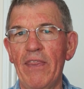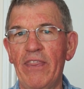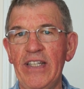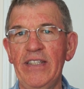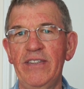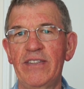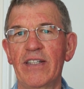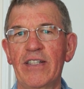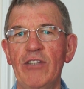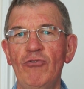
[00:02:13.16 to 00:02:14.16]

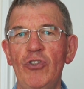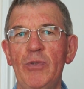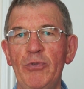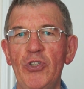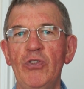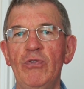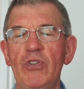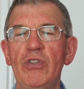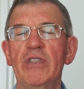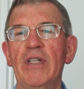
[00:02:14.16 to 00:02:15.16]
these countries
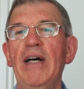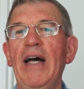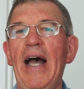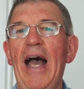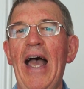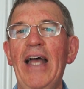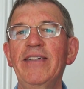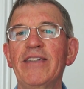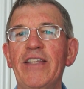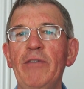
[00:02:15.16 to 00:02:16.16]
produce,
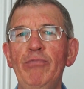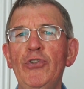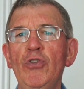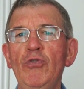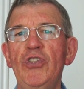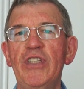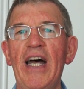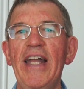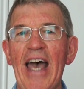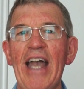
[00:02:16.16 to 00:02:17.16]
and they've produced
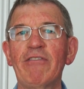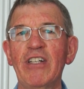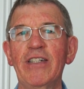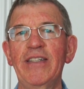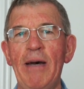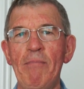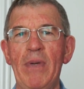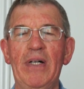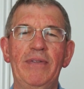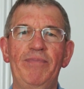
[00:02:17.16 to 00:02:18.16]
an aggregate
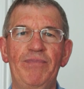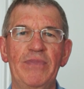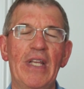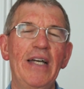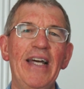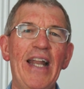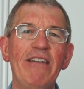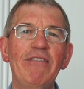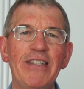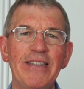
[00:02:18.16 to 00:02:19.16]
number. And that
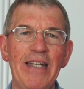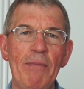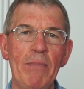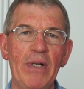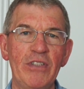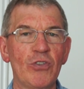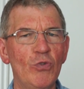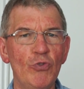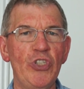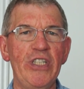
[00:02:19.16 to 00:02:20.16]
aggregate number, it's
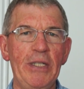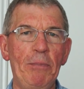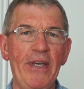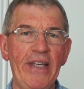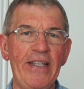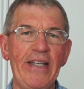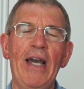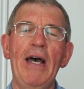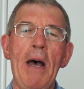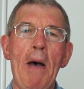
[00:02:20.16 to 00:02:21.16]
called GDP,
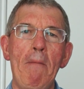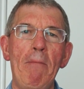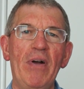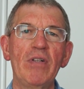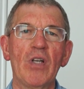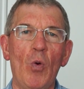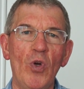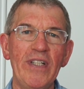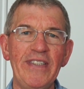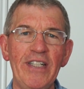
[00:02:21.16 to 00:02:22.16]
but
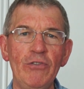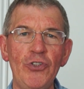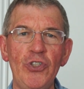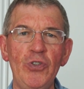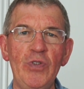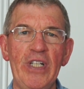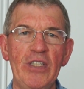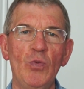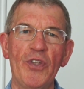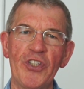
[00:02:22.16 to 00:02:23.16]
what it tells you
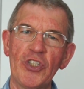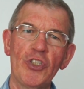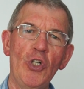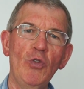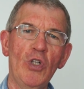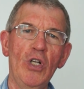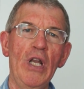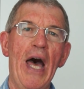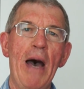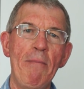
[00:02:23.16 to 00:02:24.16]
is what the
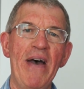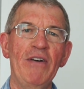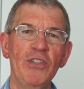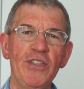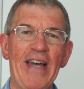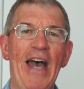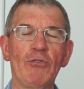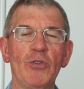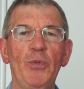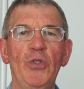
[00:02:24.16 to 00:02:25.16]
total amount of
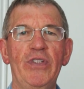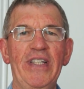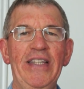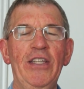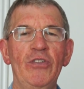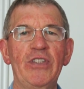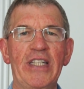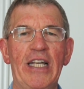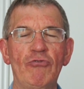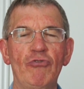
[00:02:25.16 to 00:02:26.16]
output in those
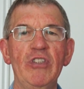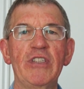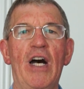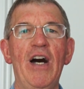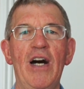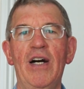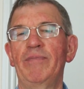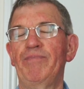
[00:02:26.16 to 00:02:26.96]
countries are.